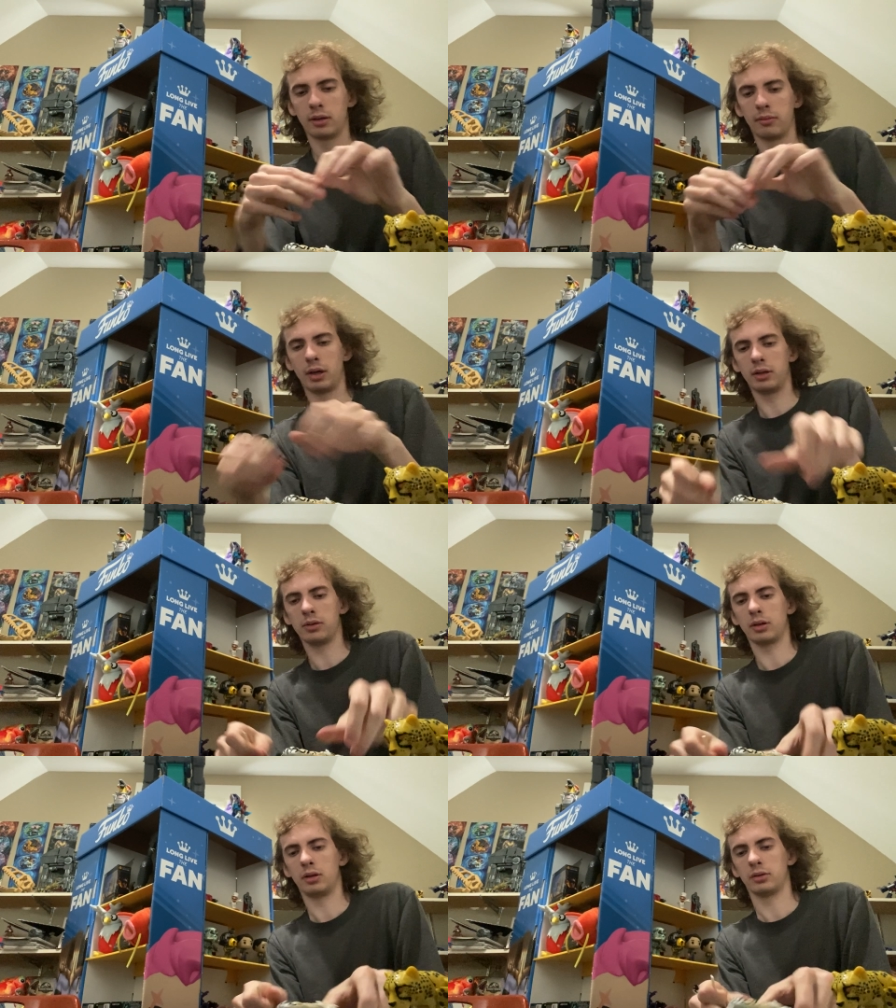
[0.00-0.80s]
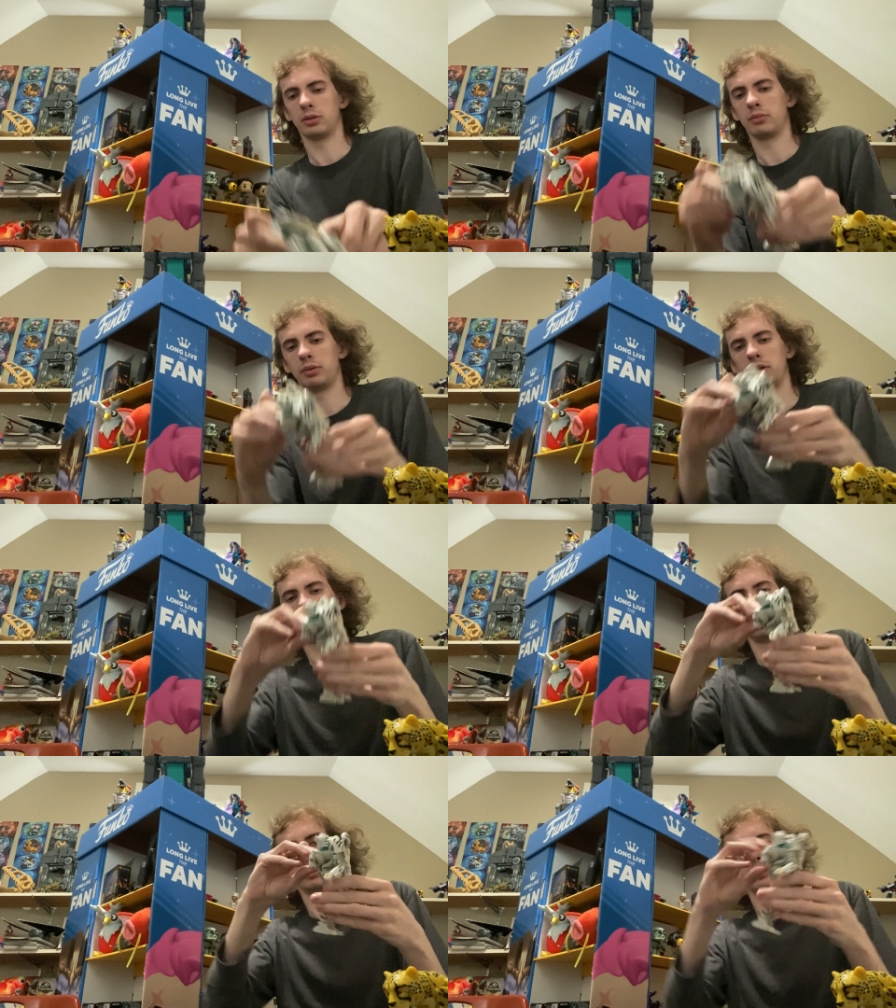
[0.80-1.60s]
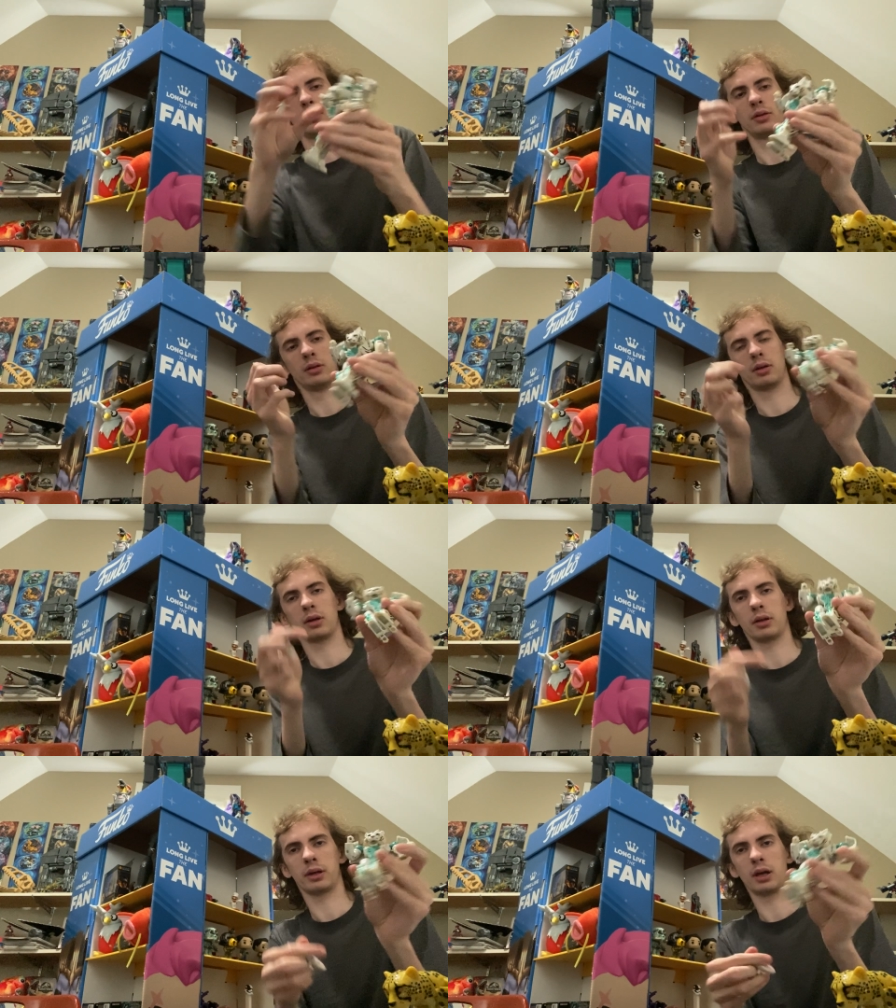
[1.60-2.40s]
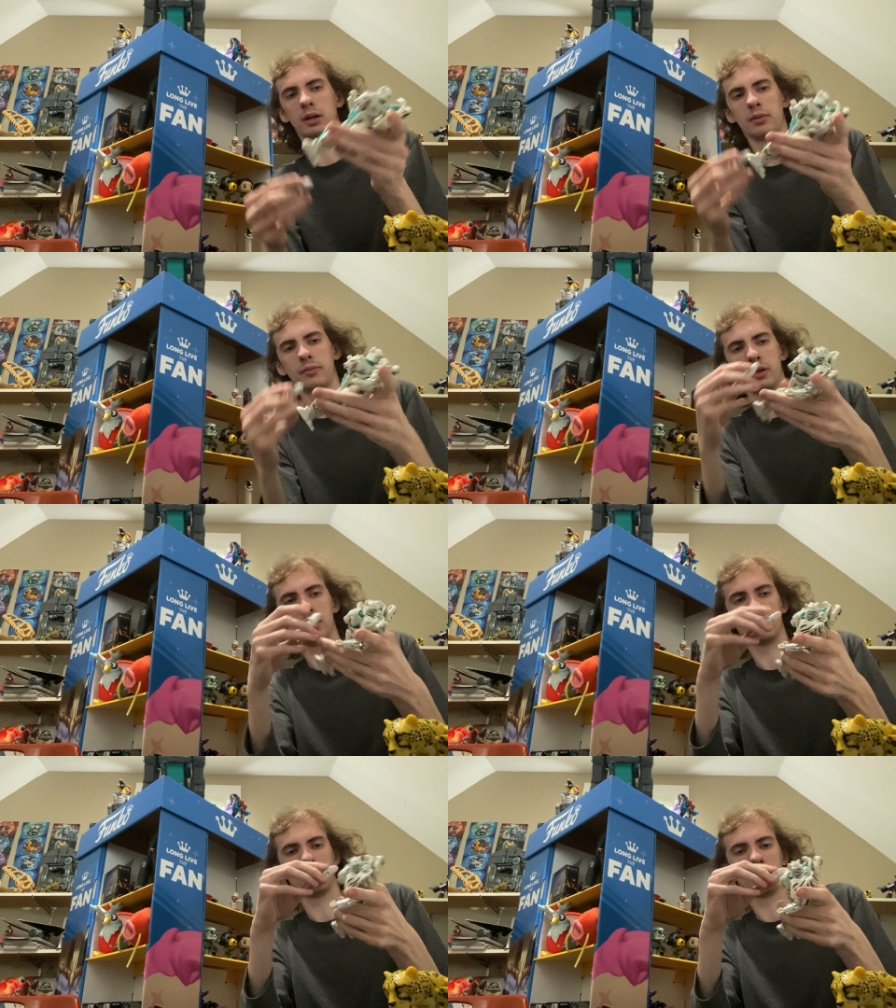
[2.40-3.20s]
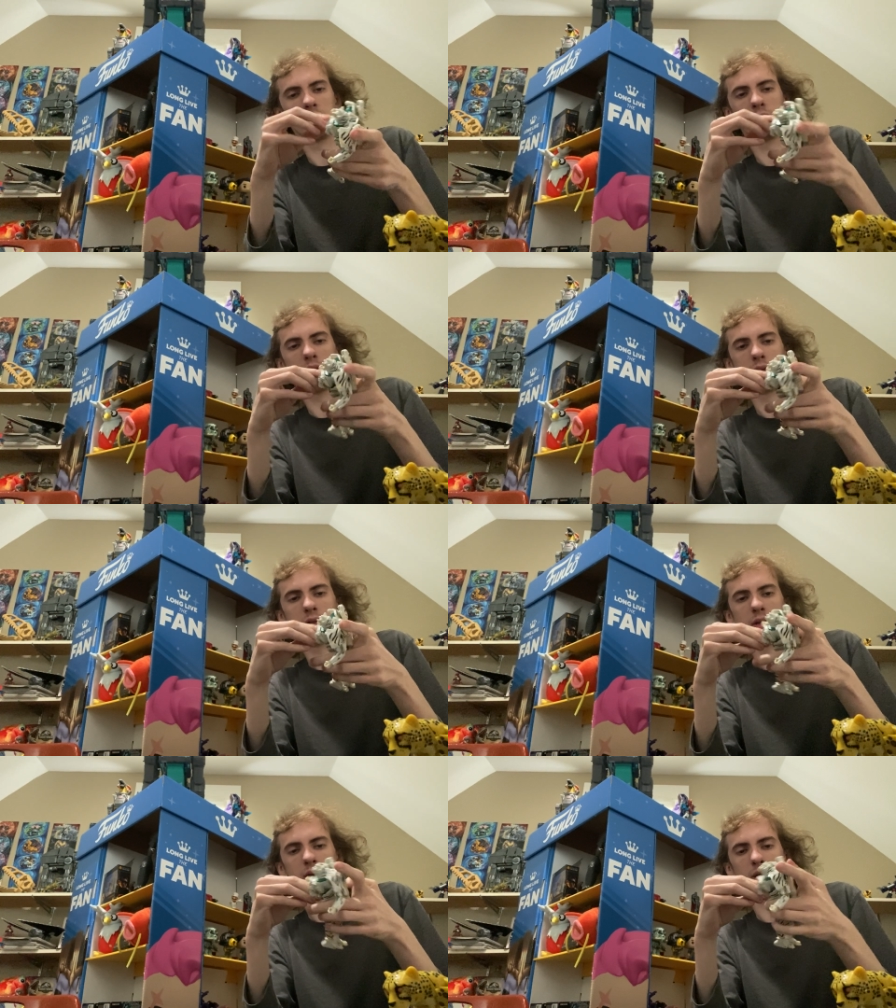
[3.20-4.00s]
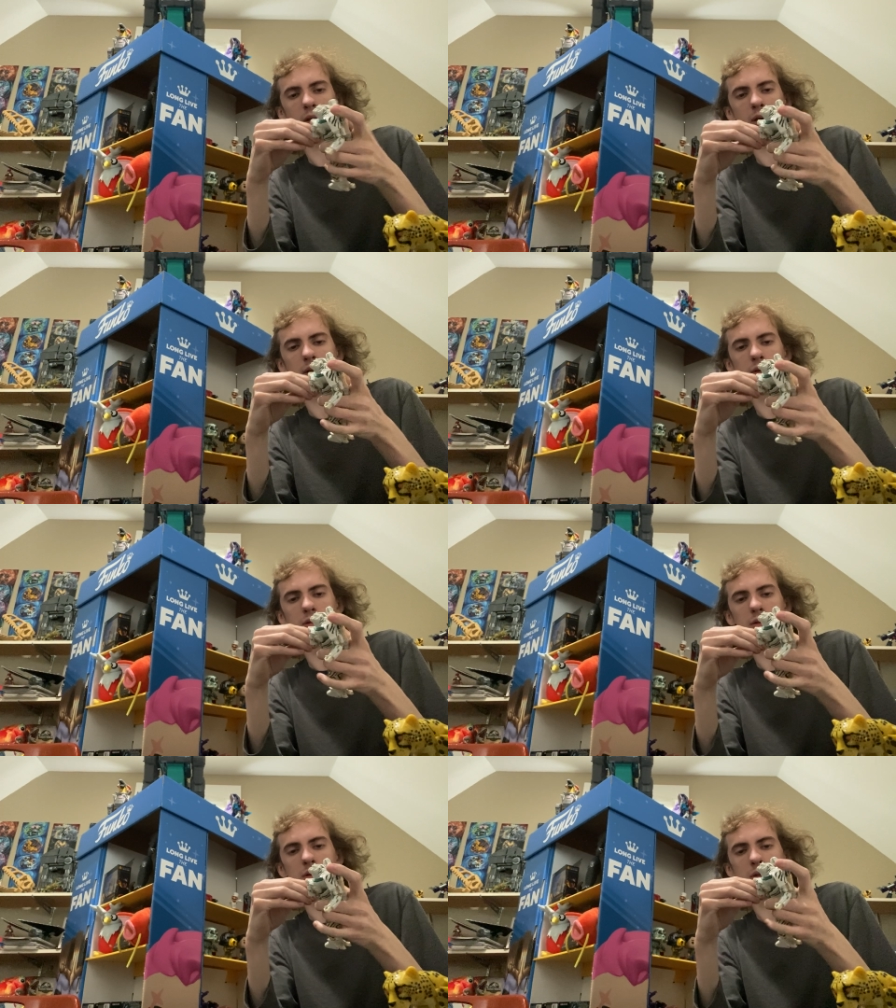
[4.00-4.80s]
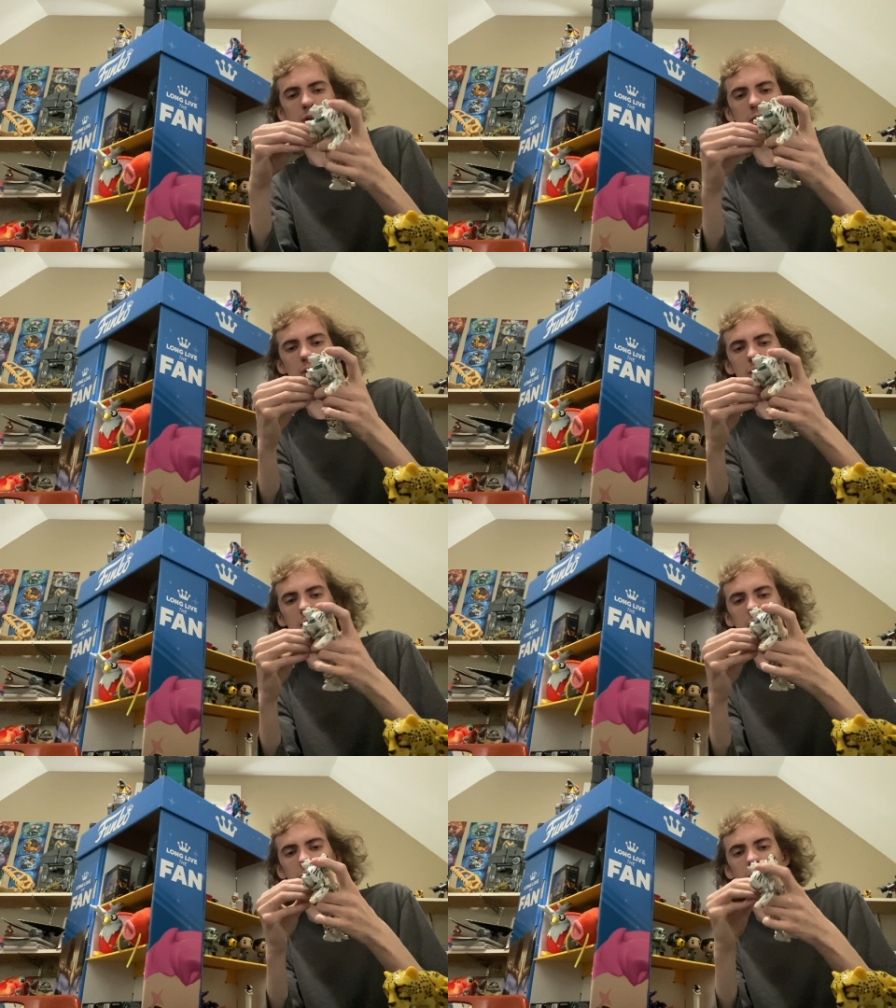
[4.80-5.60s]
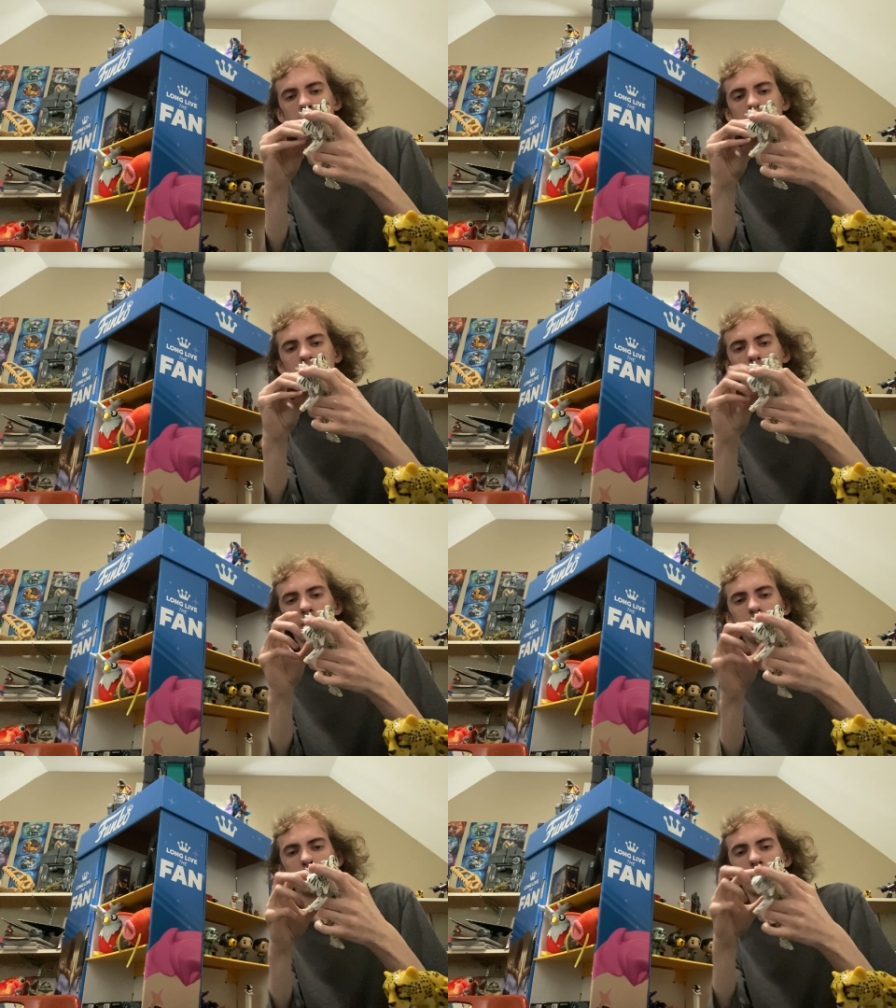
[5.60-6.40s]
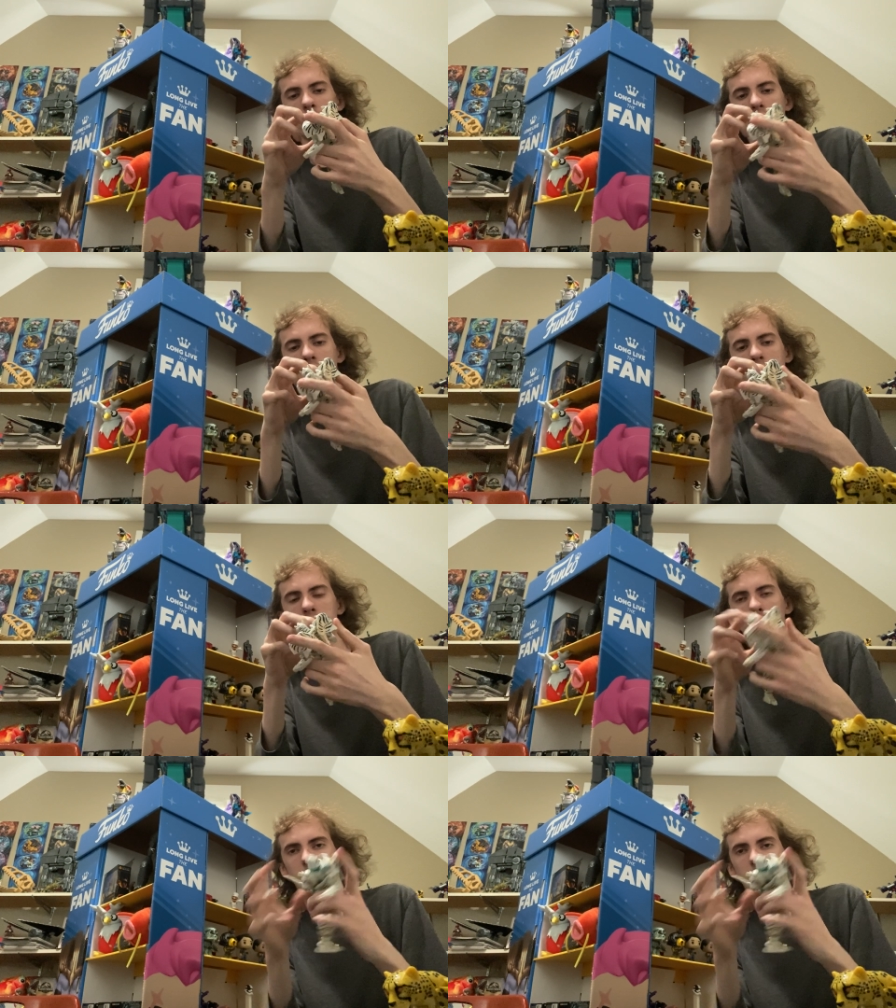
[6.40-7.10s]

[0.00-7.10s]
But you can also put, again, his his uh, gun into his wrist like that.